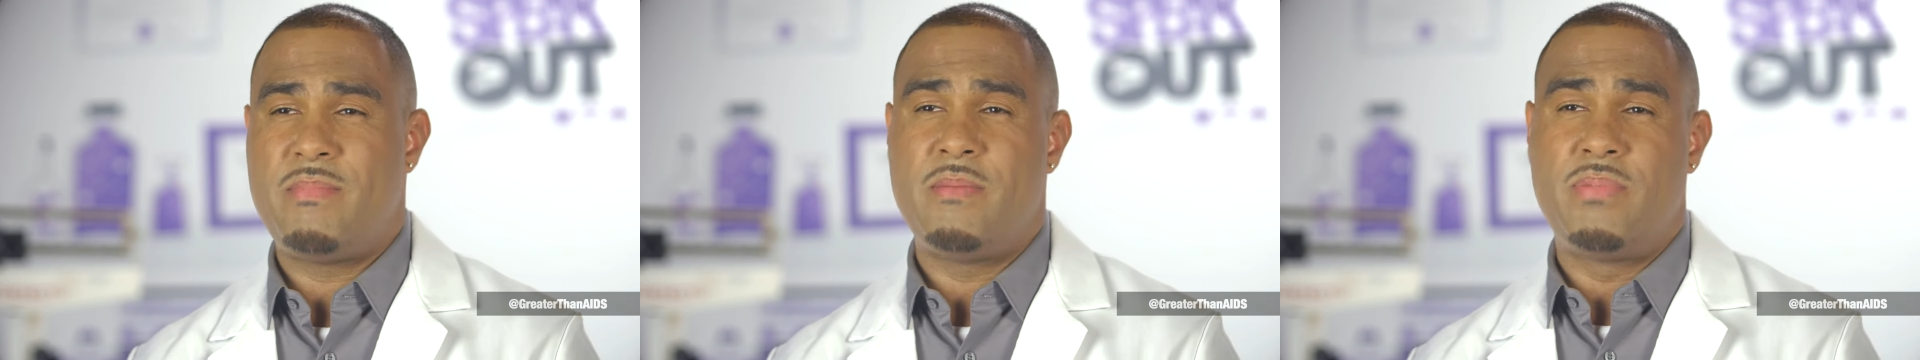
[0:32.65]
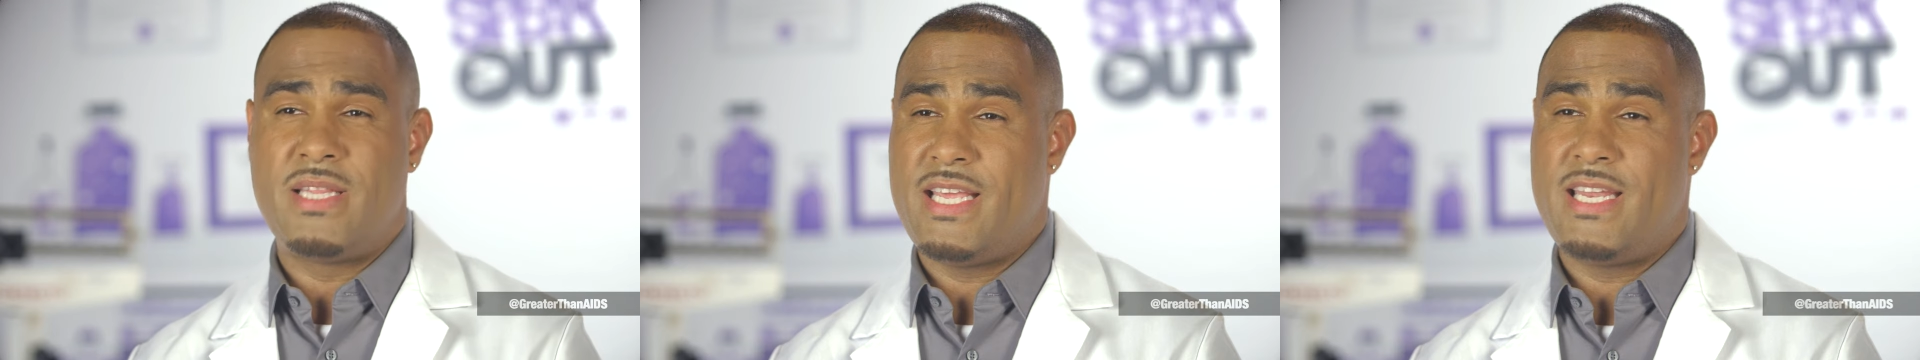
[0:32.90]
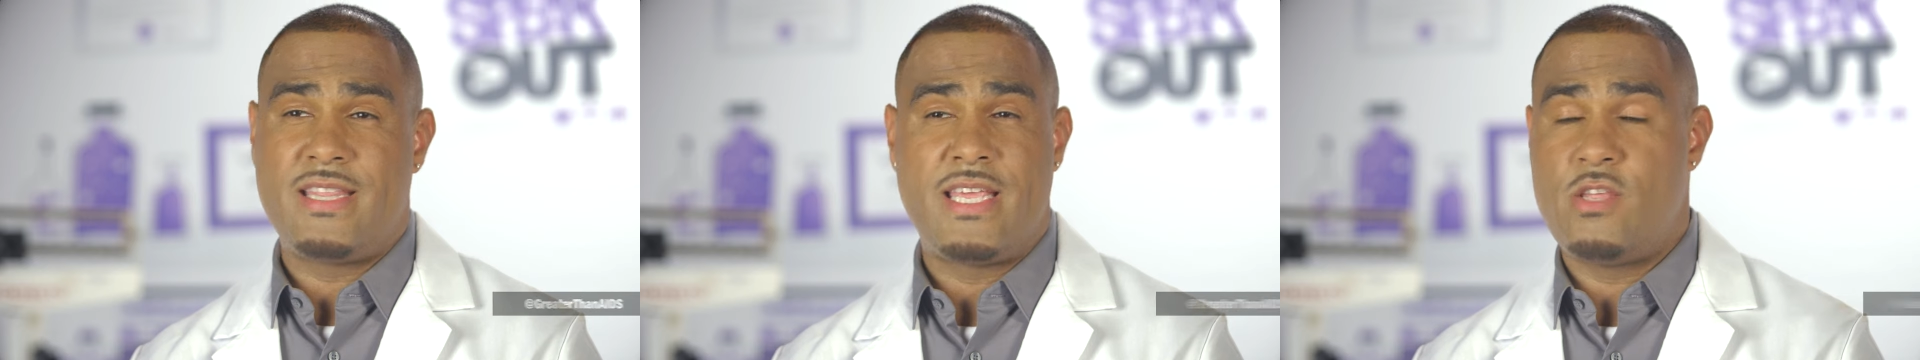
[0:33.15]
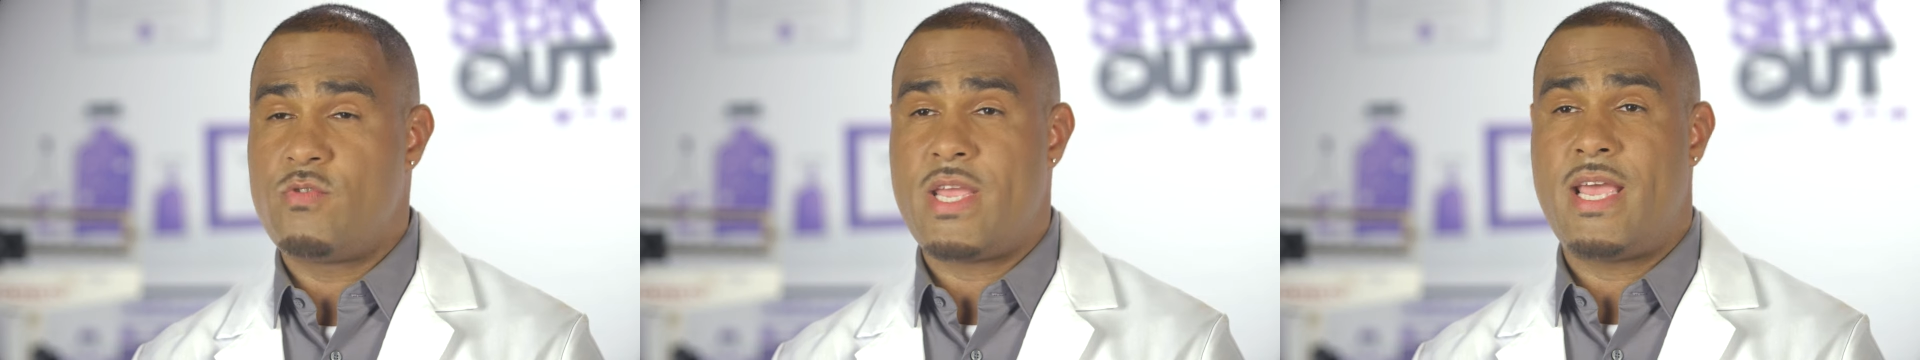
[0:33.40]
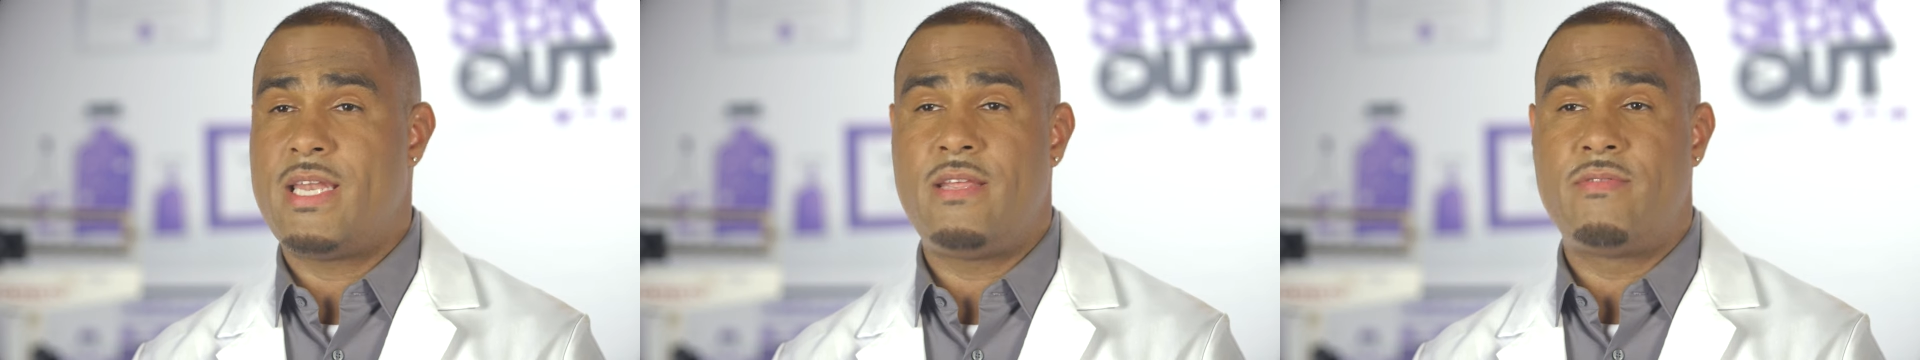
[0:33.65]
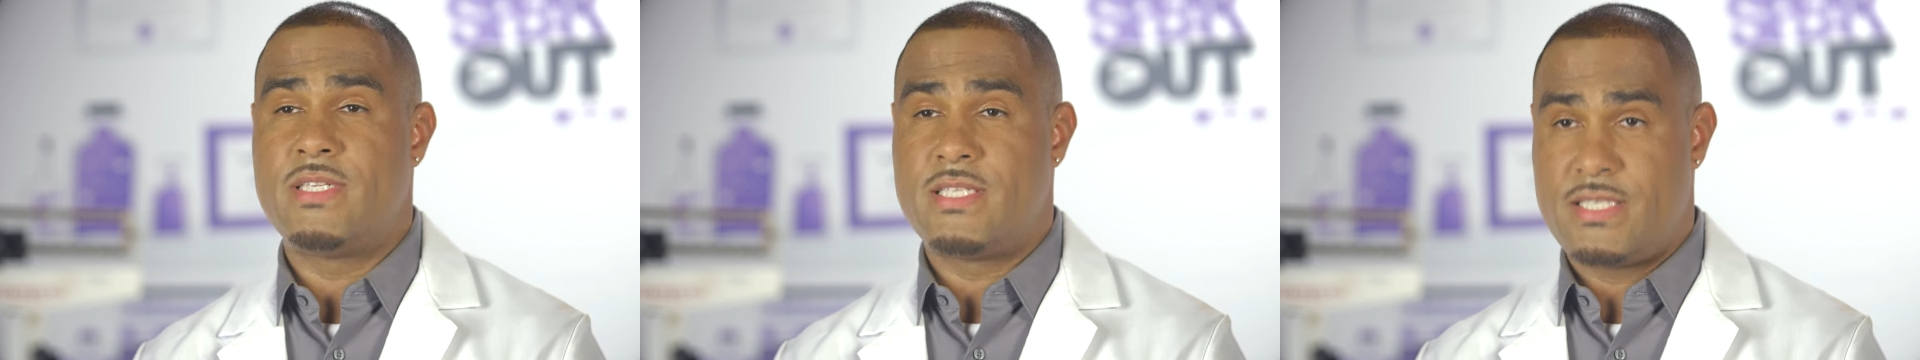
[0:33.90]
be bleeding that you can't
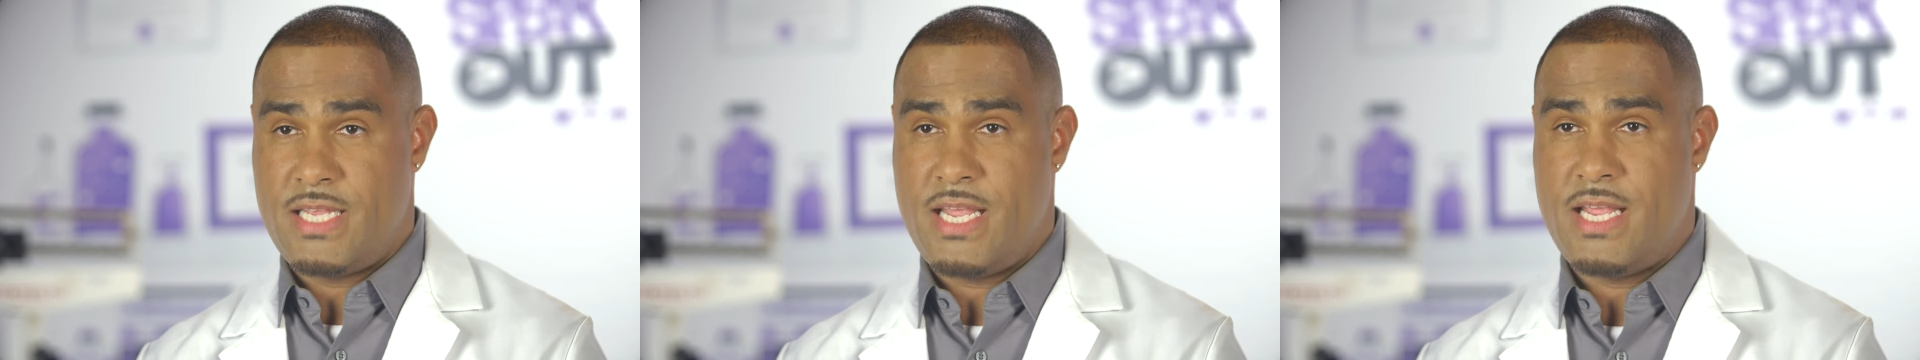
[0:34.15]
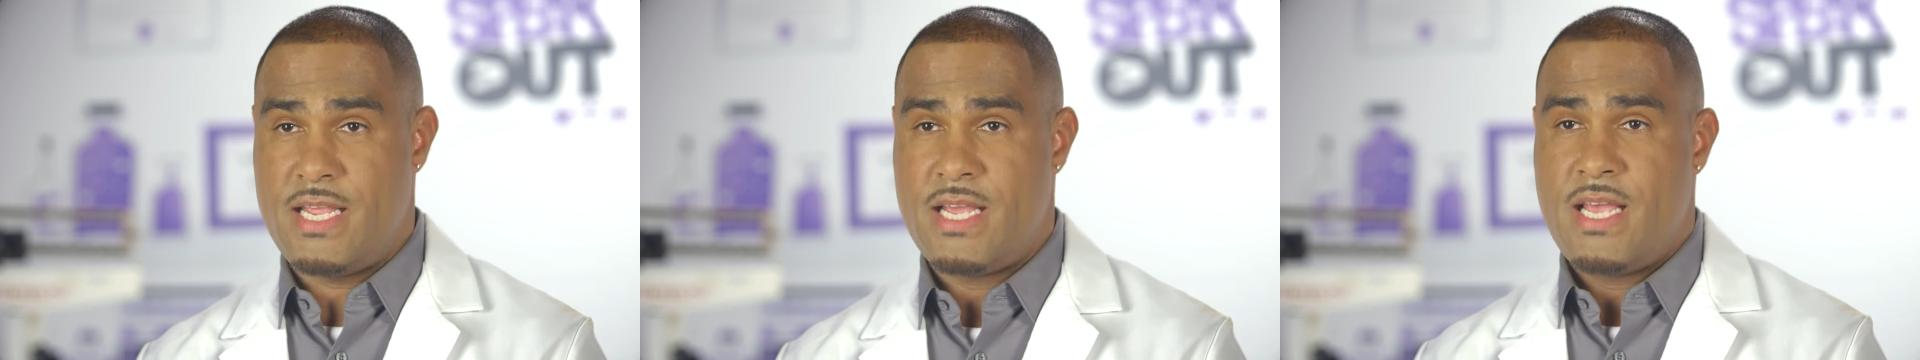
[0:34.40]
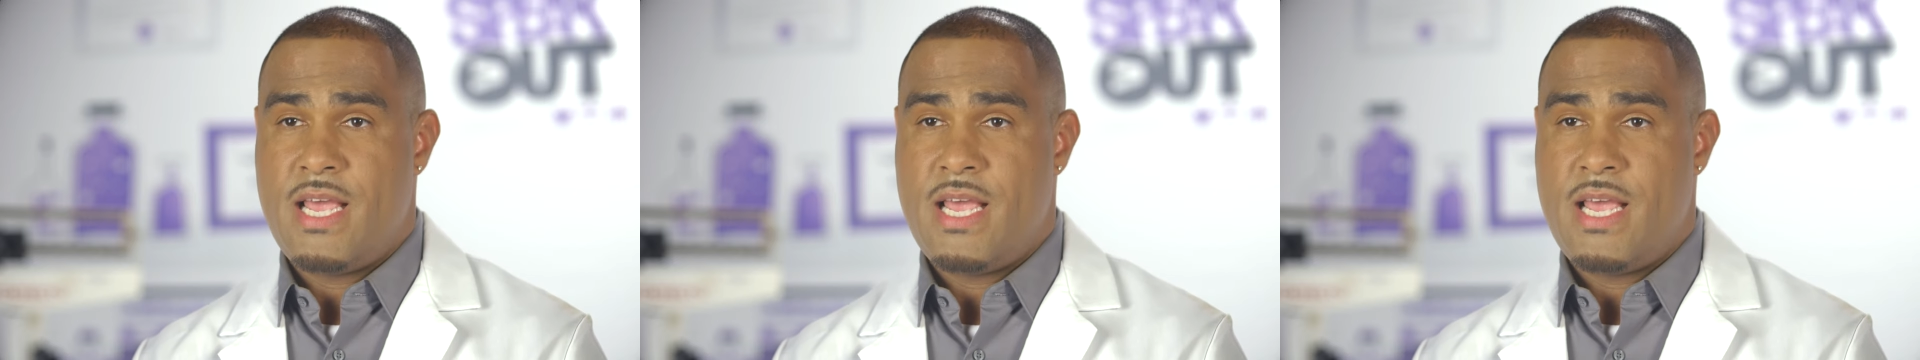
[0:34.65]
even see.